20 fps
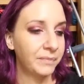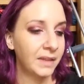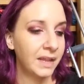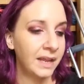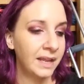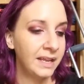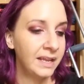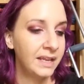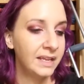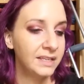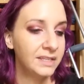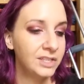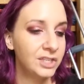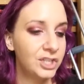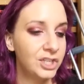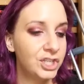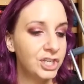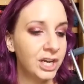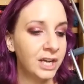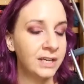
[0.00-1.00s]
I had
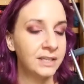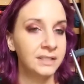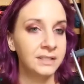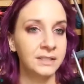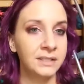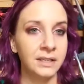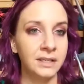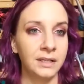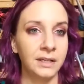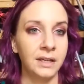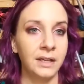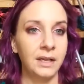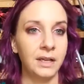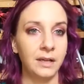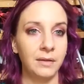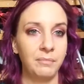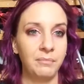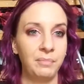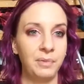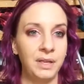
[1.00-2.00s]
just
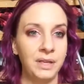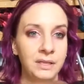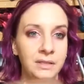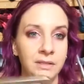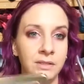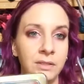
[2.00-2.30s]
been